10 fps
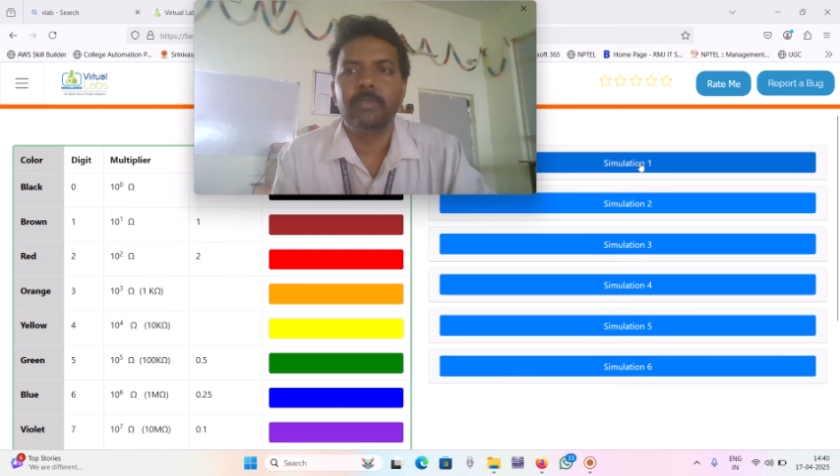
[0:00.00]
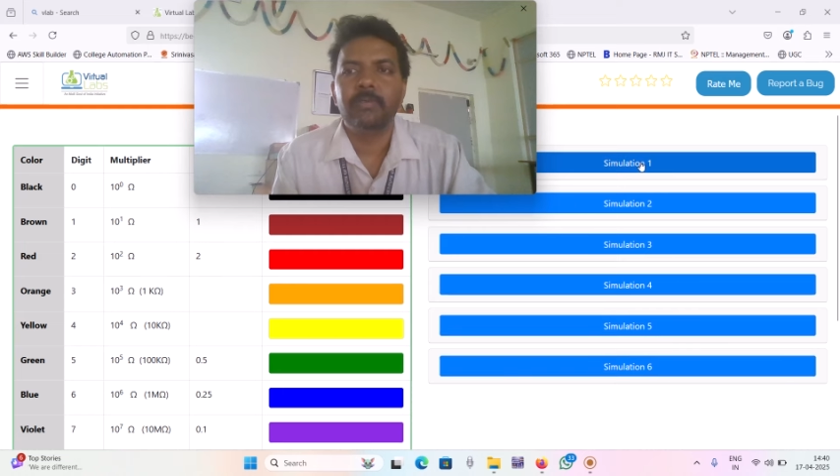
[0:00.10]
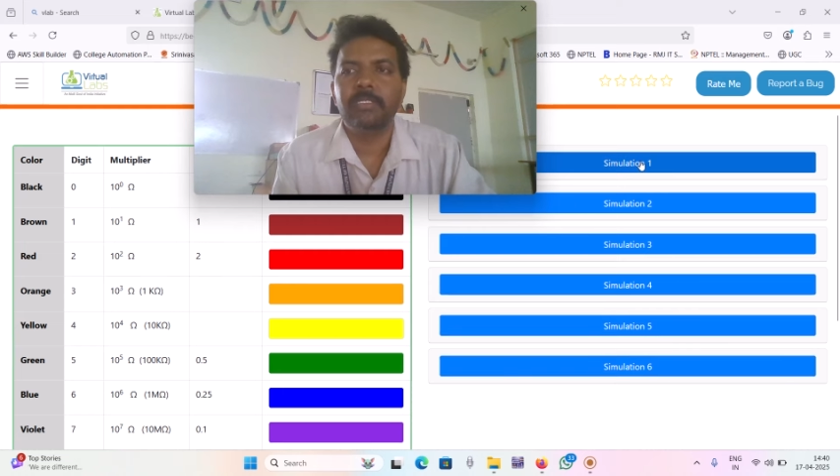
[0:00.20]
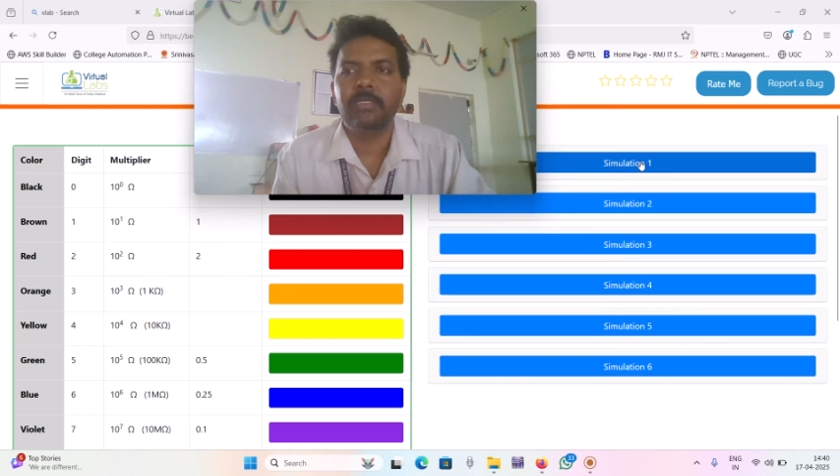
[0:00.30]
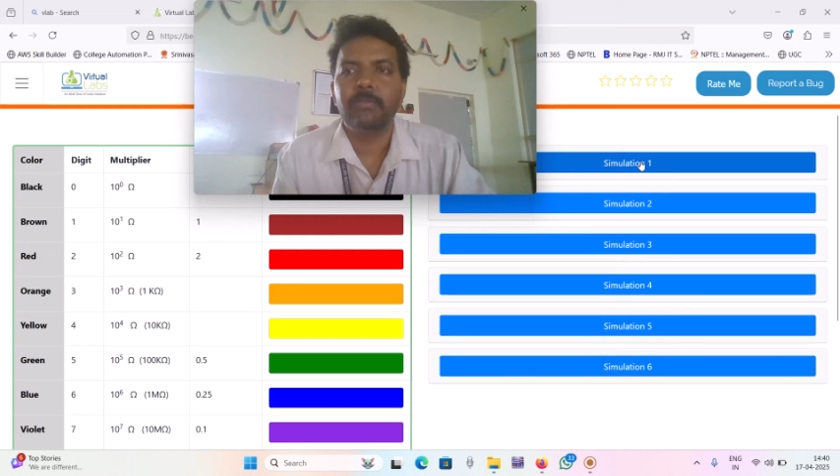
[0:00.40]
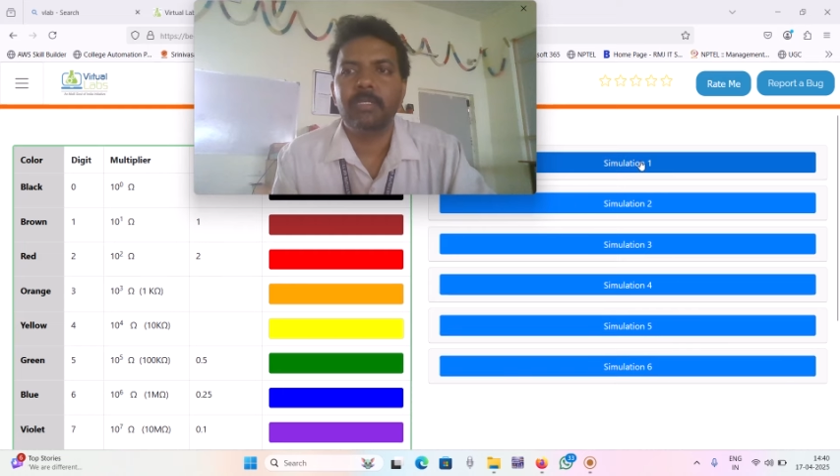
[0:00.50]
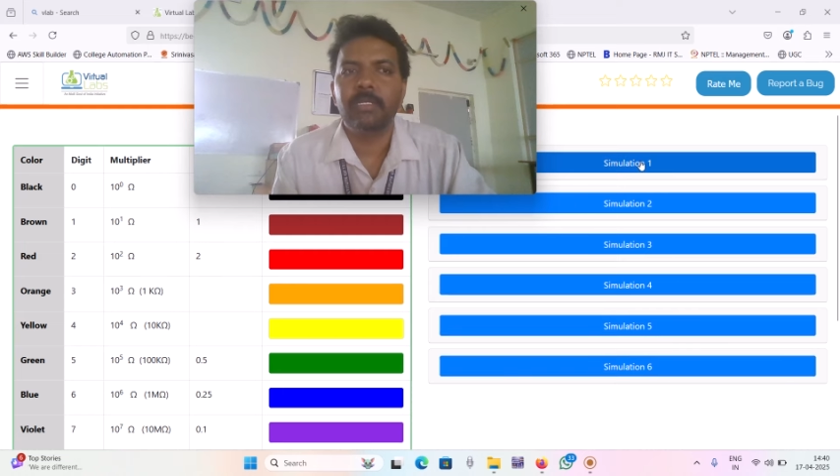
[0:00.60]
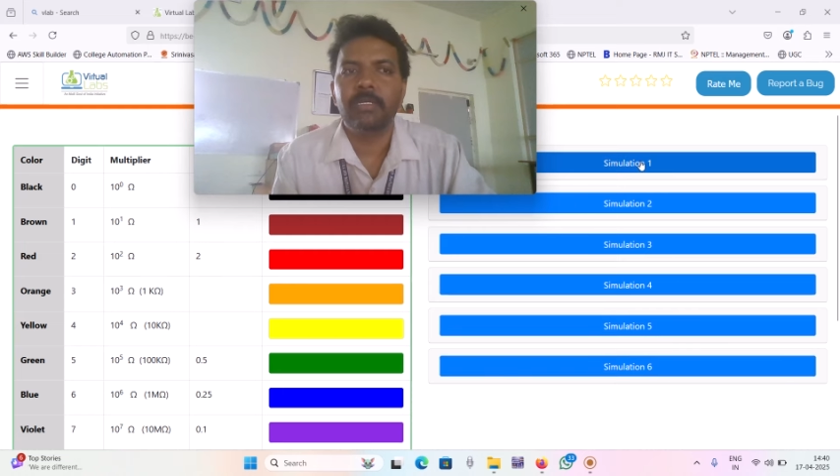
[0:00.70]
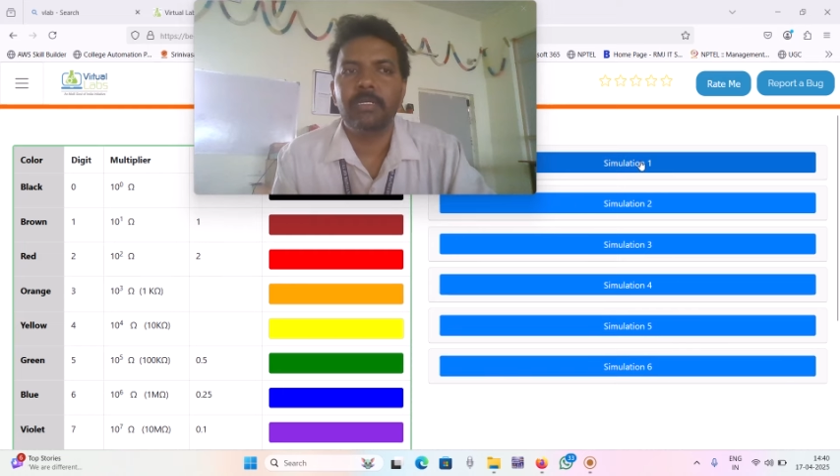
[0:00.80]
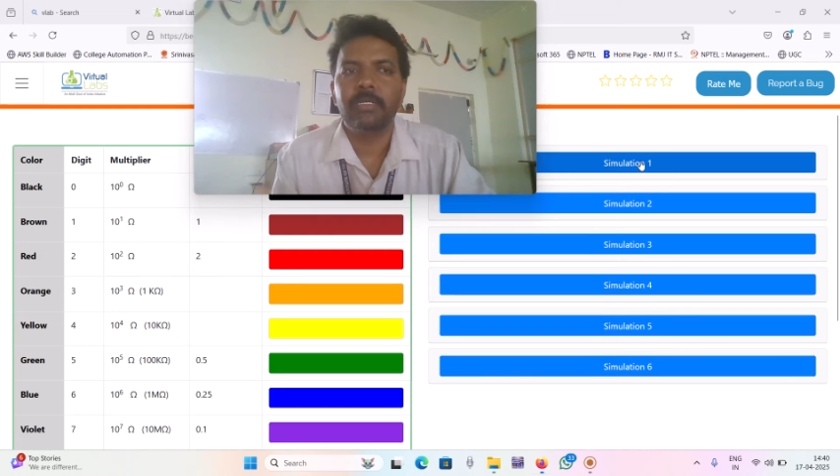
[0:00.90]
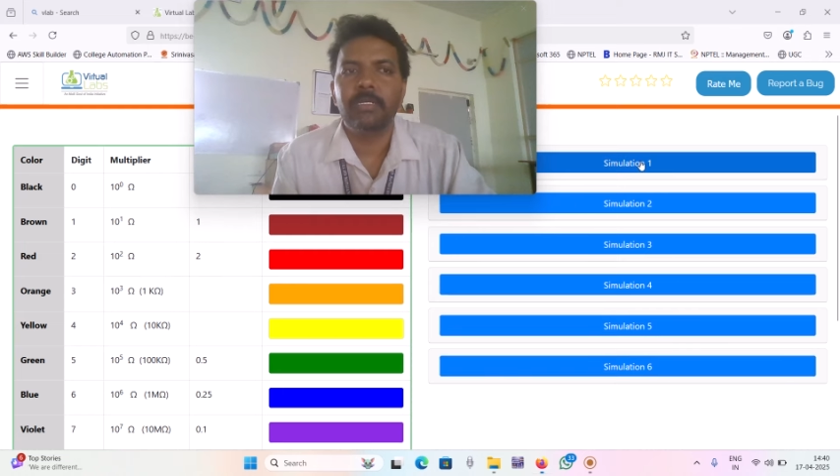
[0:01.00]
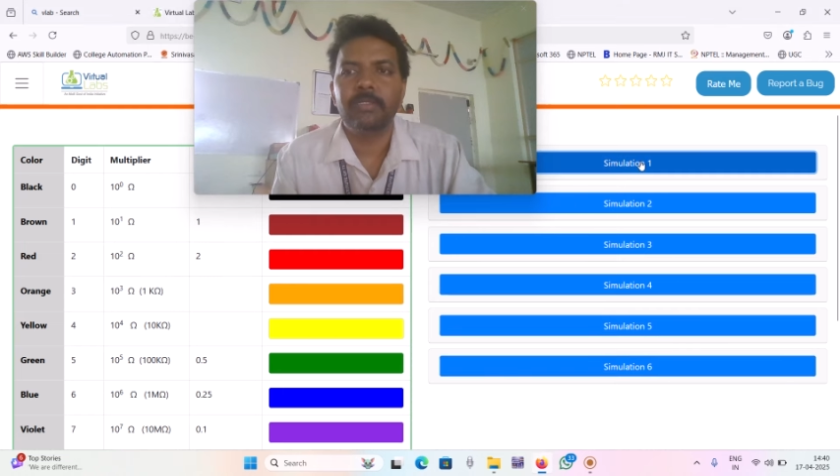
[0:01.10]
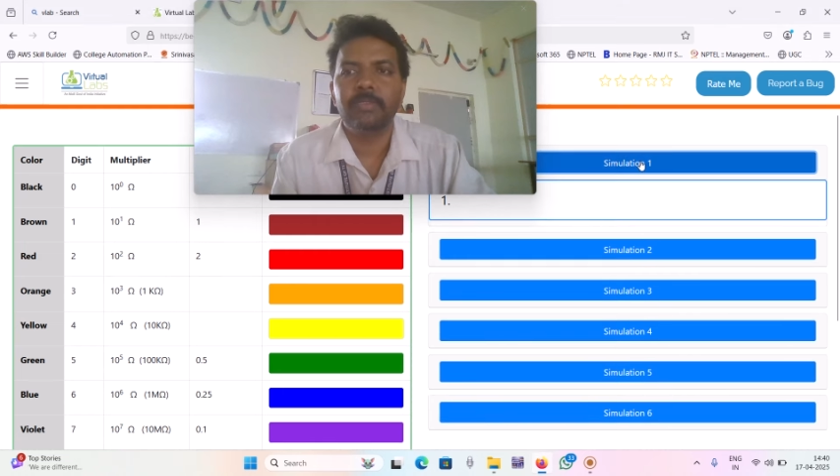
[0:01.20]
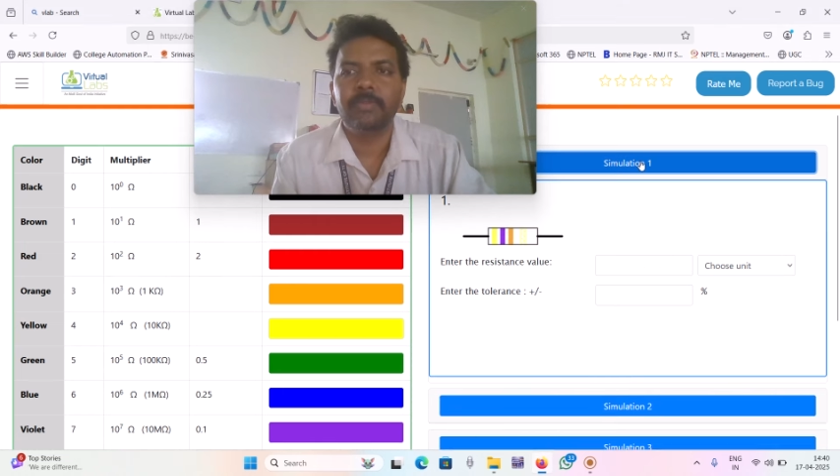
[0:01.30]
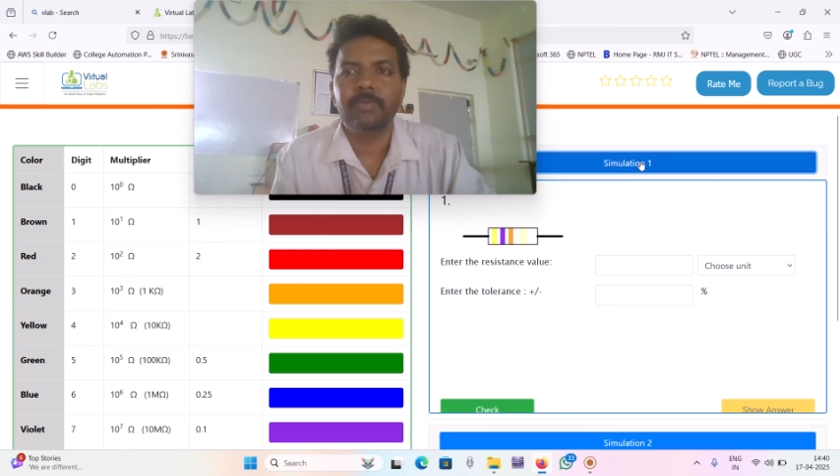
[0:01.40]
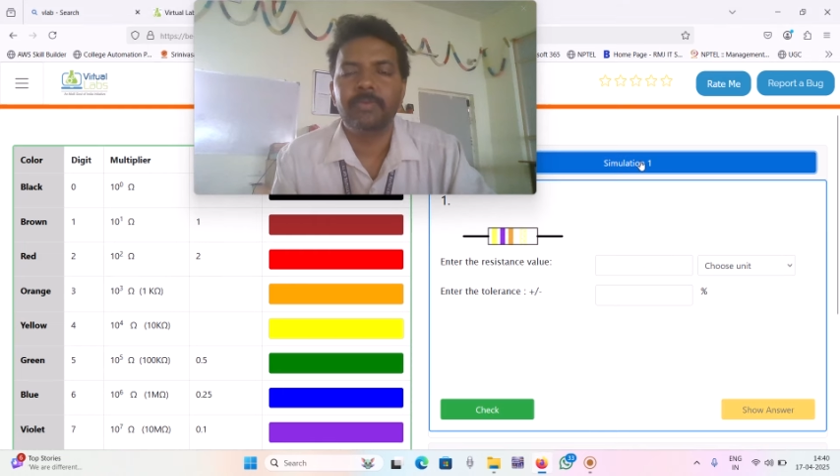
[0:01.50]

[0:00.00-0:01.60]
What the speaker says: A very simple thing it is.